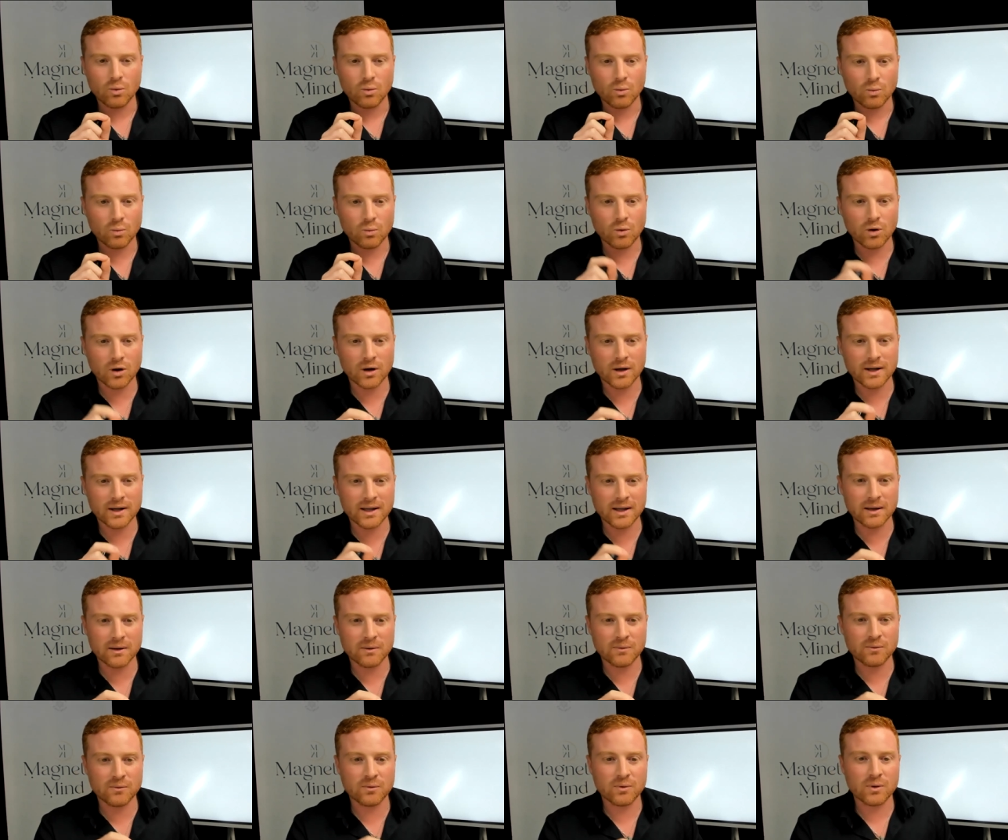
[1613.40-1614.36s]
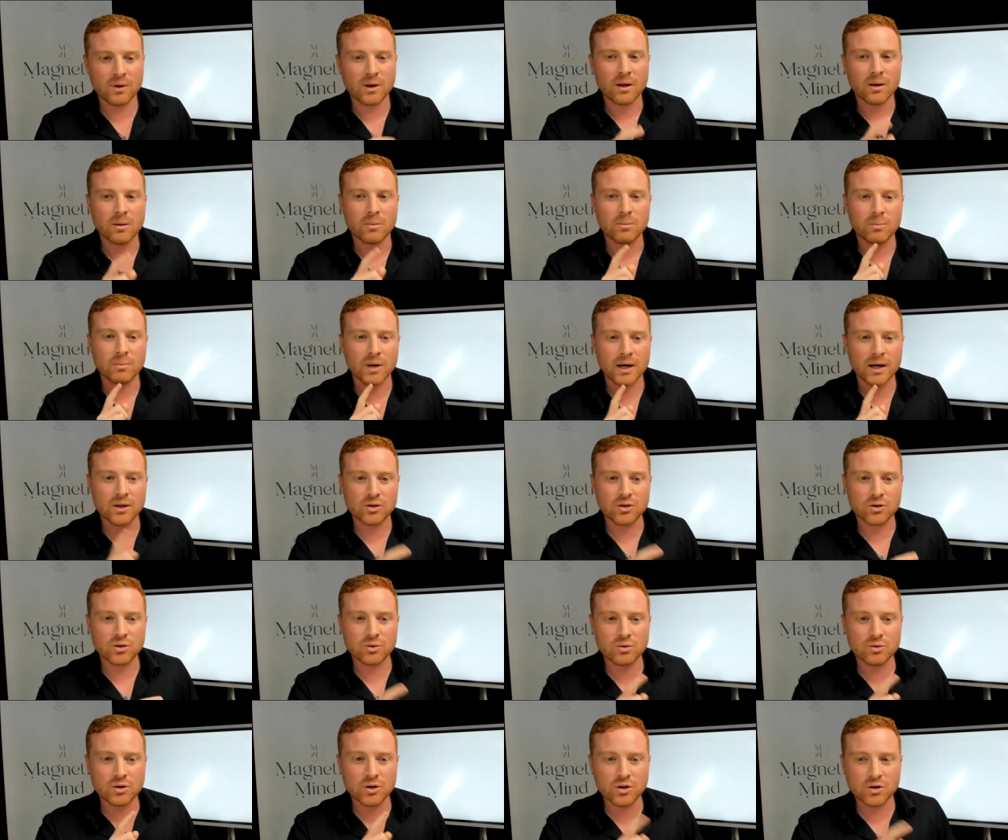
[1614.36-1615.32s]
what if by
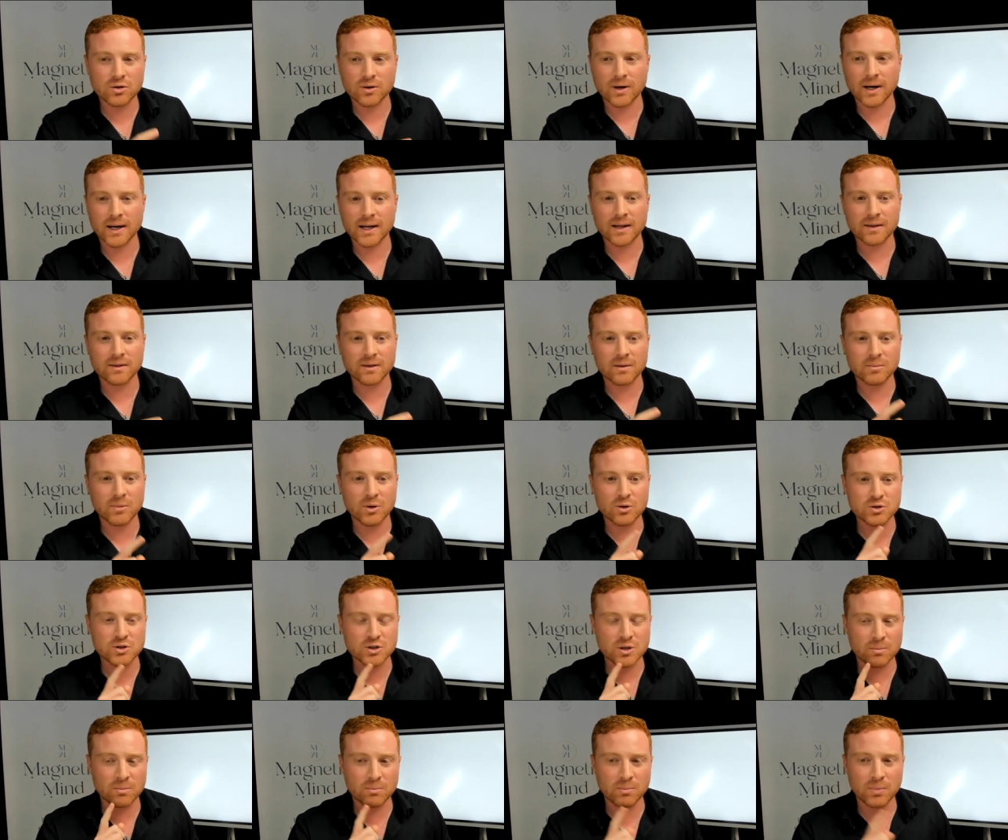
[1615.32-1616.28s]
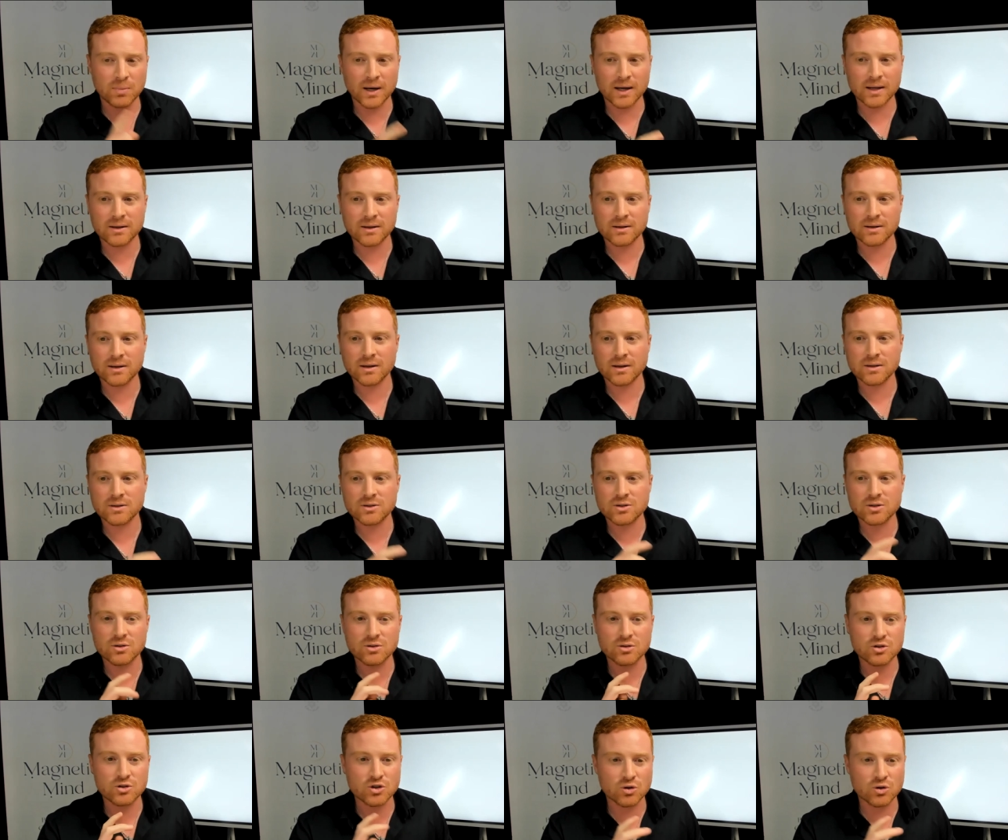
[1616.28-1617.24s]
you creating the most abundant,
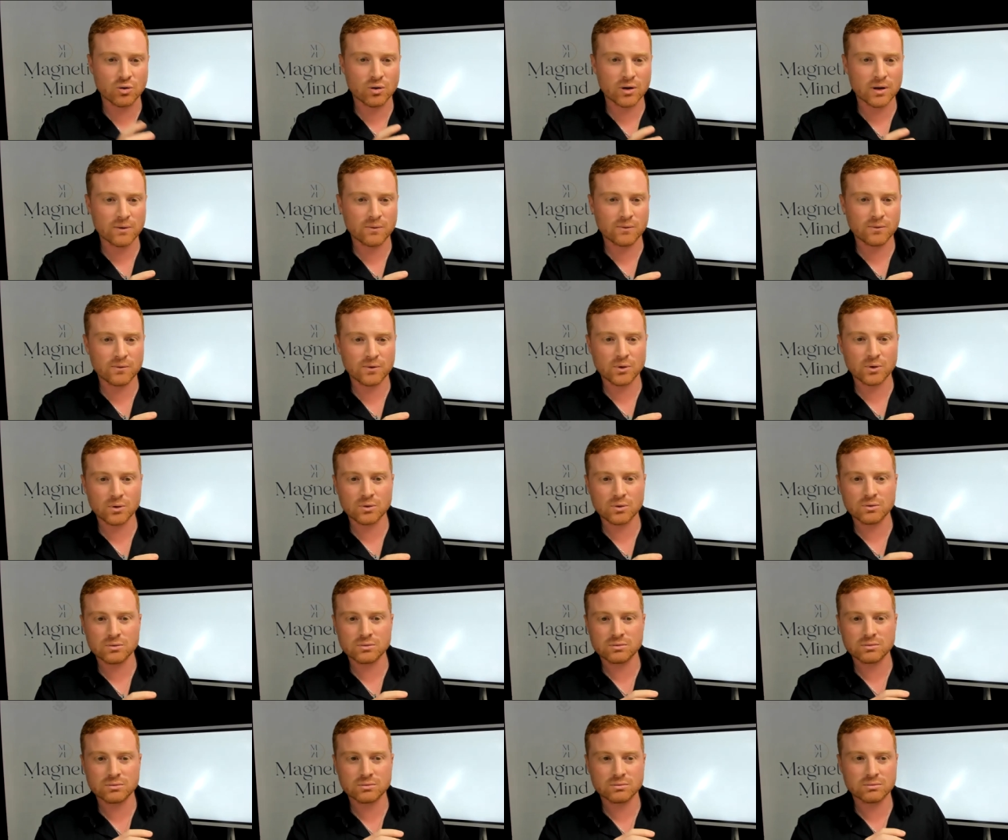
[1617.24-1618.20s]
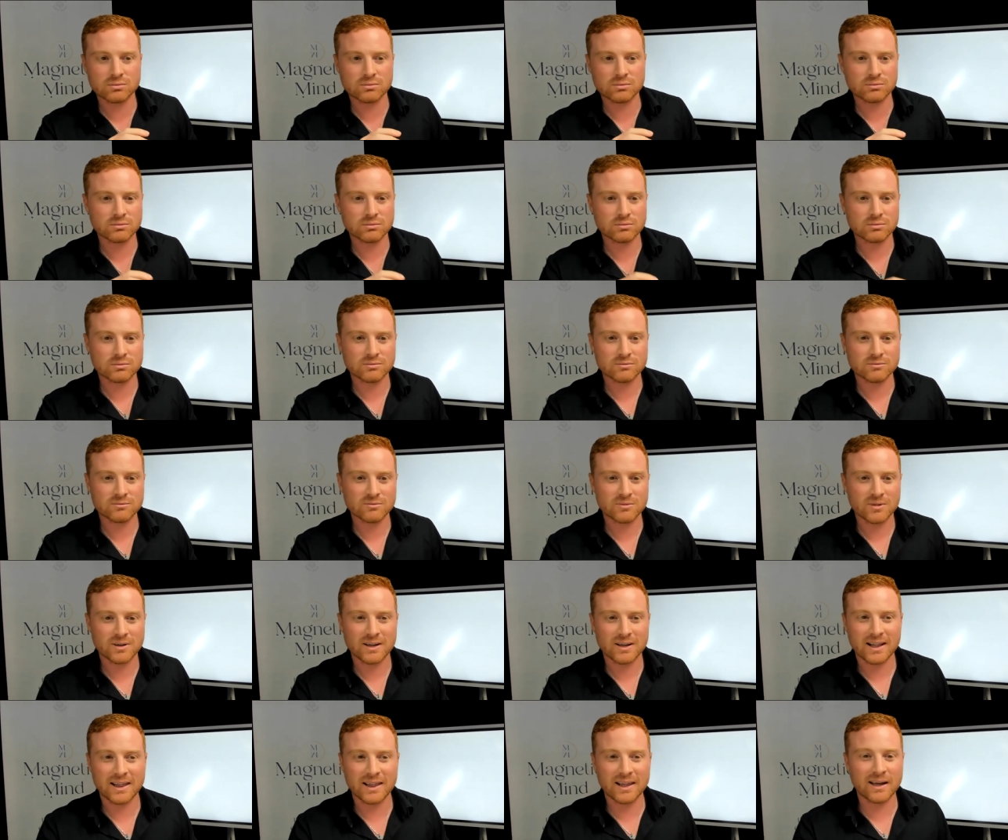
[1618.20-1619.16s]
joyful,
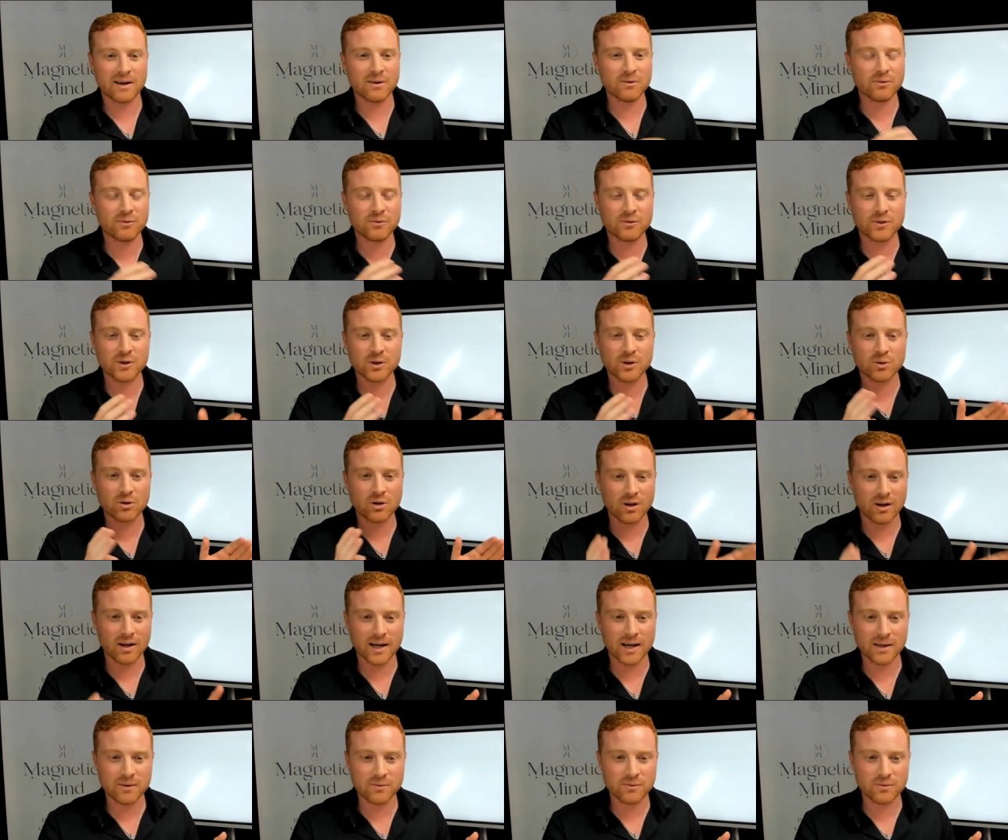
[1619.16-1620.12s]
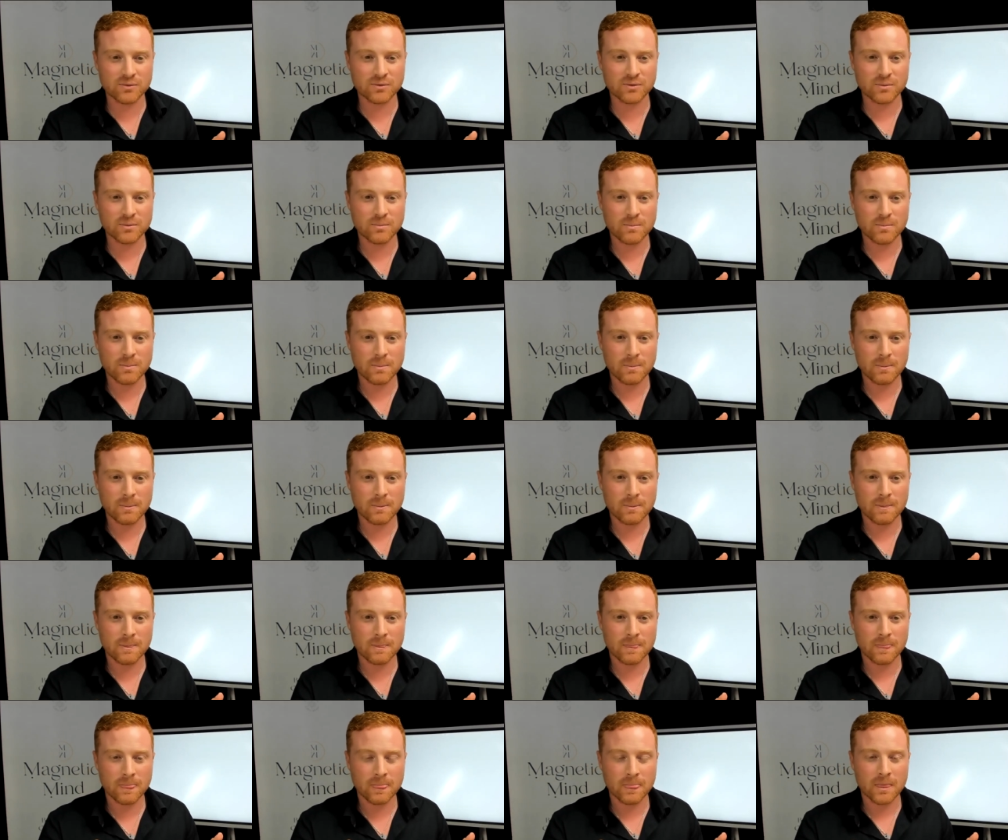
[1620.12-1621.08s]
love-filled life,
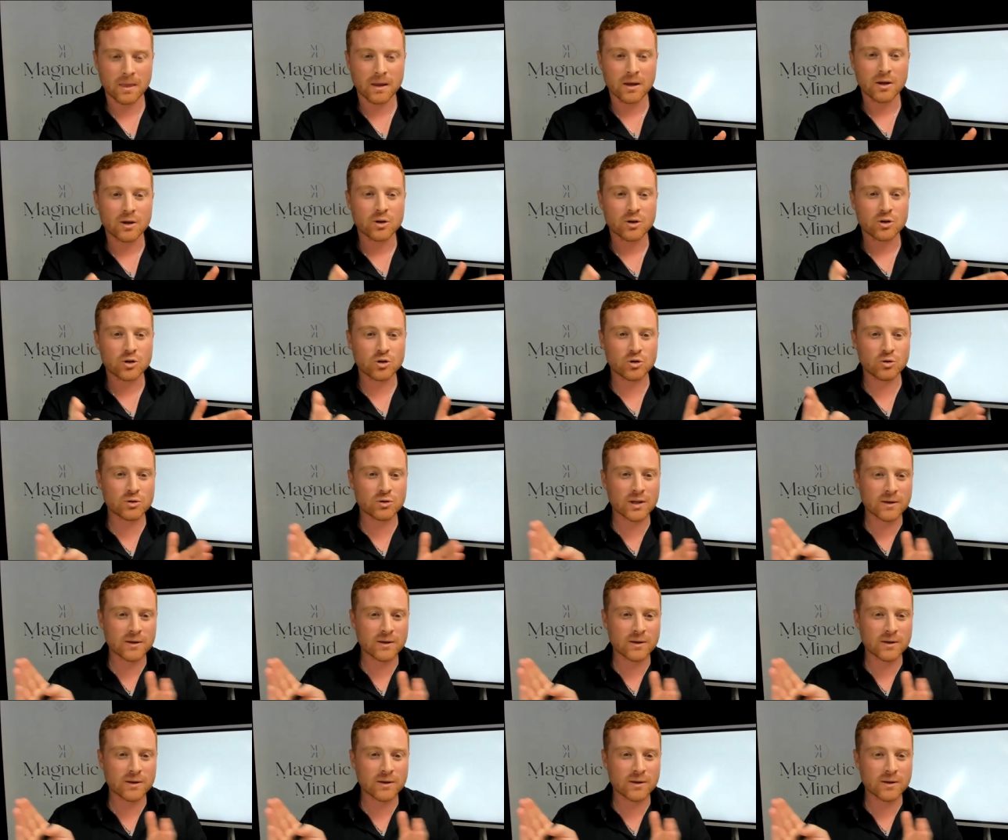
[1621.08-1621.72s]
you